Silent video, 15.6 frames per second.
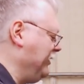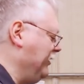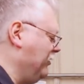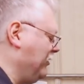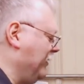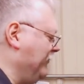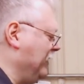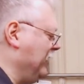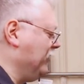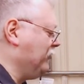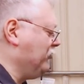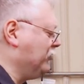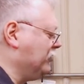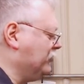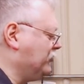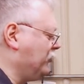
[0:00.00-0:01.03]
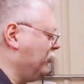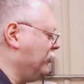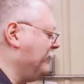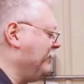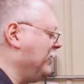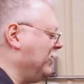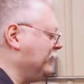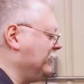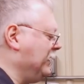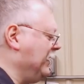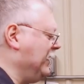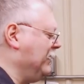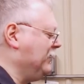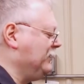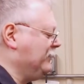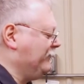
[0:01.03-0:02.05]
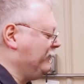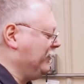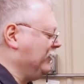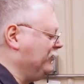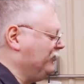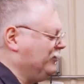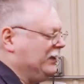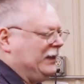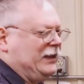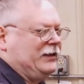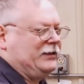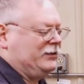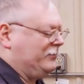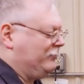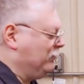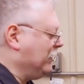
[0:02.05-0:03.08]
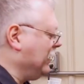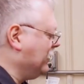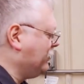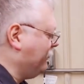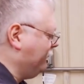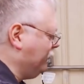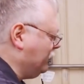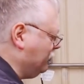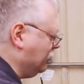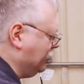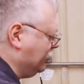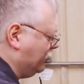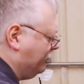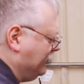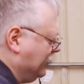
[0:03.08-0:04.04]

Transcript: here. I'm not too concerned about that. If I do that, it'll block the view a little